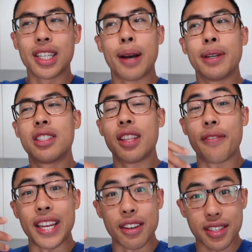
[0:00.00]
coming to
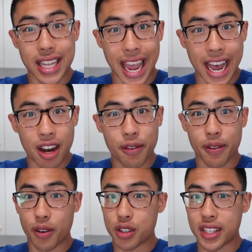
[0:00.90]
the videos now for
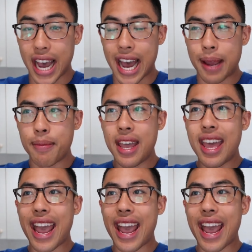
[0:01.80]
the first time,